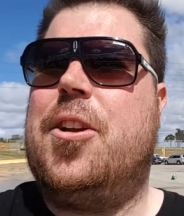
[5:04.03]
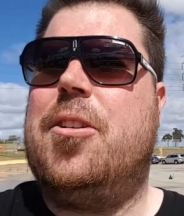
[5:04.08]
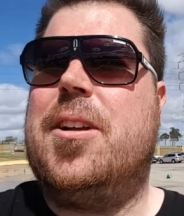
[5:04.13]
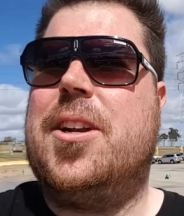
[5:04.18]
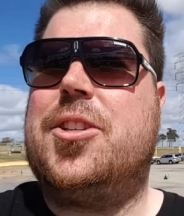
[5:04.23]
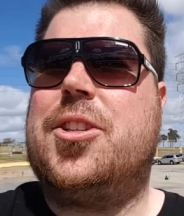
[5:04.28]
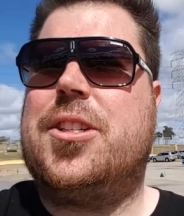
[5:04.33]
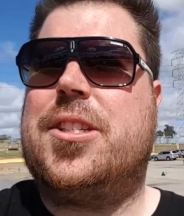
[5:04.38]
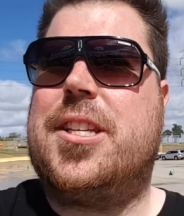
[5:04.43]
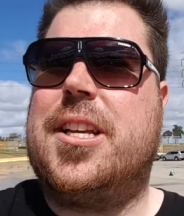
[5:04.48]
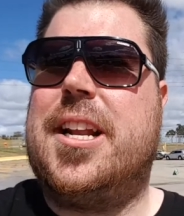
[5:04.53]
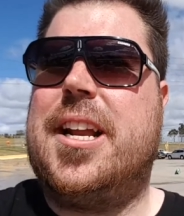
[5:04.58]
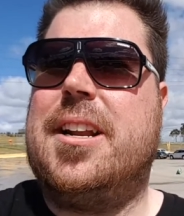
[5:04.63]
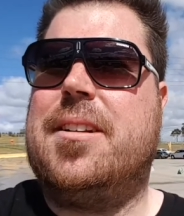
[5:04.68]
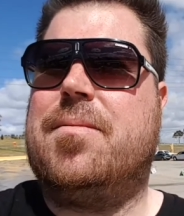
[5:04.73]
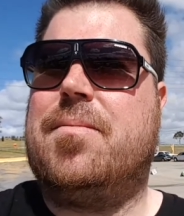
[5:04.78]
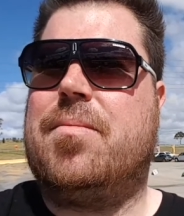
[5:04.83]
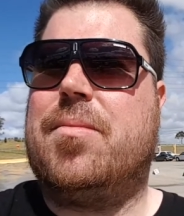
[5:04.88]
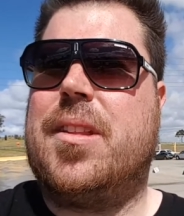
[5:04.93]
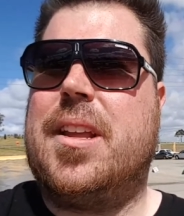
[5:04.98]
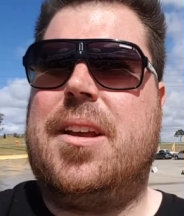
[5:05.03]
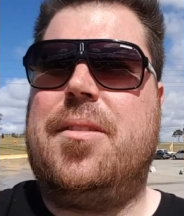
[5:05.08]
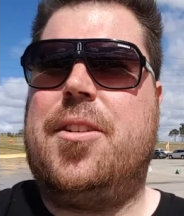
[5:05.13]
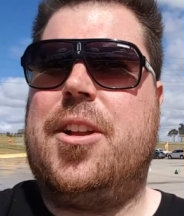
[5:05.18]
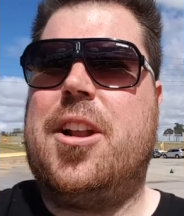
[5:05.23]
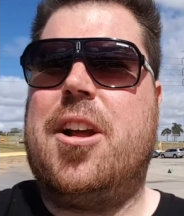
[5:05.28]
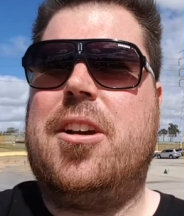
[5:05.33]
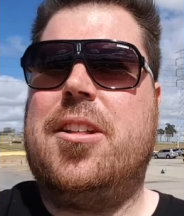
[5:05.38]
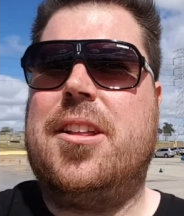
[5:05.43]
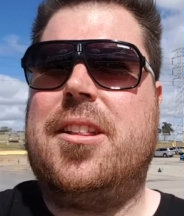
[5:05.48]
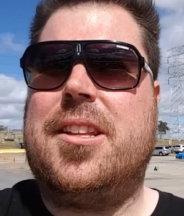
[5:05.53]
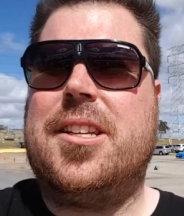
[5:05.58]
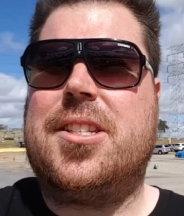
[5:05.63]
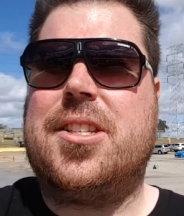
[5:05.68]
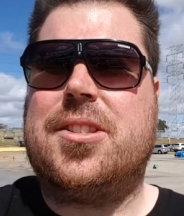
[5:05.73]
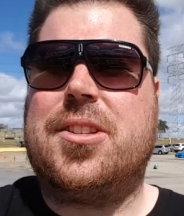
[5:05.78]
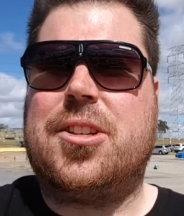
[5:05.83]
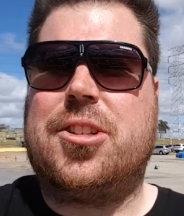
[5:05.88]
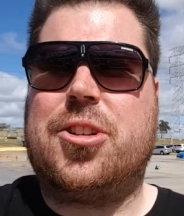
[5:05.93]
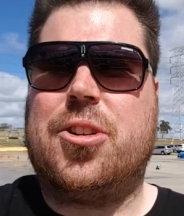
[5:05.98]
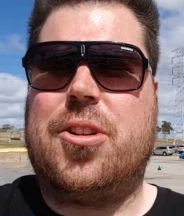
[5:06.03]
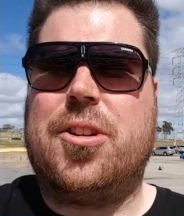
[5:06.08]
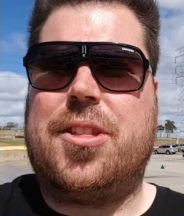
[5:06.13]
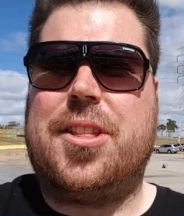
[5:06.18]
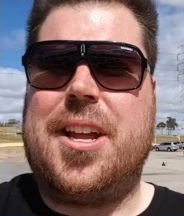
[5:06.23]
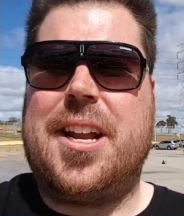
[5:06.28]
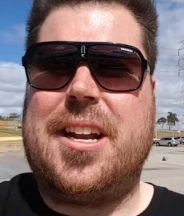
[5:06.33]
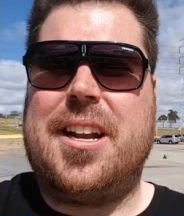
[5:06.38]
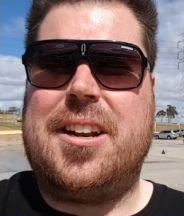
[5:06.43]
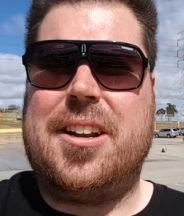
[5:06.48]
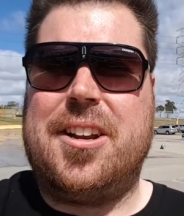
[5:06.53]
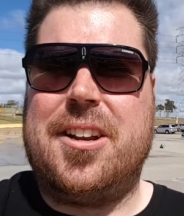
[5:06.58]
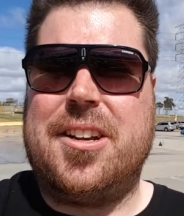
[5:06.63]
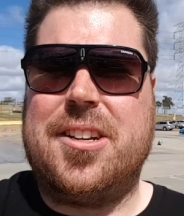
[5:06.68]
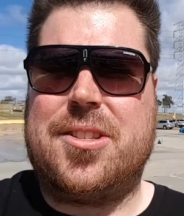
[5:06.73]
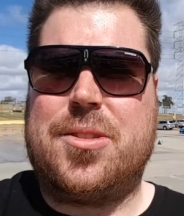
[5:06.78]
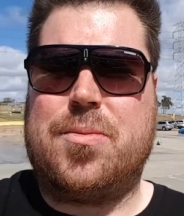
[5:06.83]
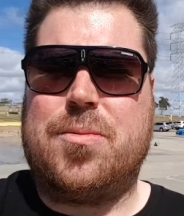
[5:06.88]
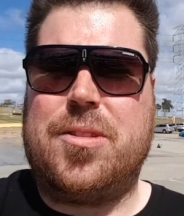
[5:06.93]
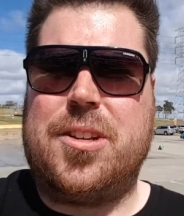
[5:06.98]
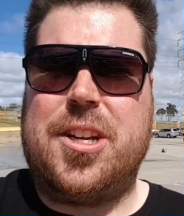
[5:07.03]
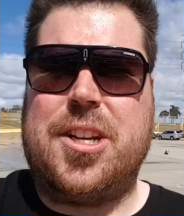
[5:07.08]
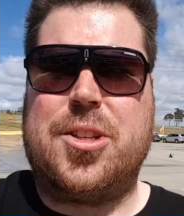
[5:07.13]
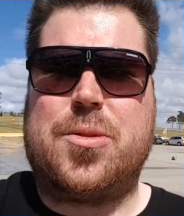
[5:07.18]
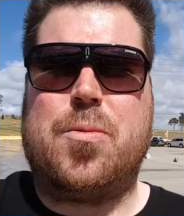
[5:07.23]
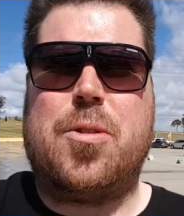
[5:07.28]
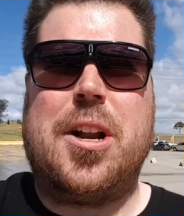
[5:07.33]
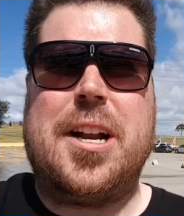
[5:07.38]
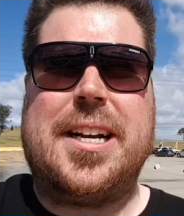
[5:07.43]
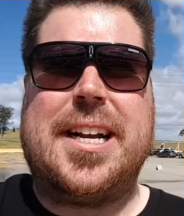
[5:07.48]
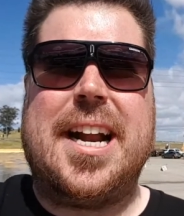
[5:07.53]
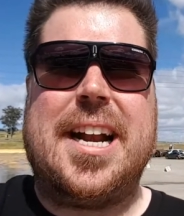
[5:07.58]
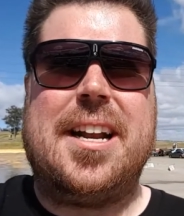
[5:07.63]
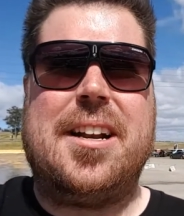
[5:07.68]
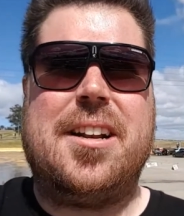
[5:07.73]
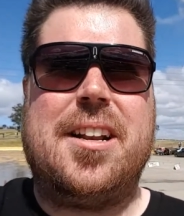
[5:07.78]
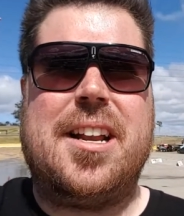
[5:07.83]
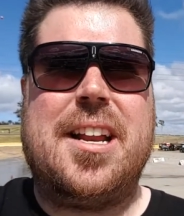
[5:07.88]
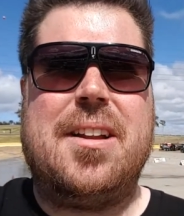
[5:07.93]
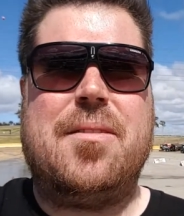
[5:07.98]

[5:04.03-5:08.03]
you're interested in, if you know that this is a sure thing and you just you just want to get in,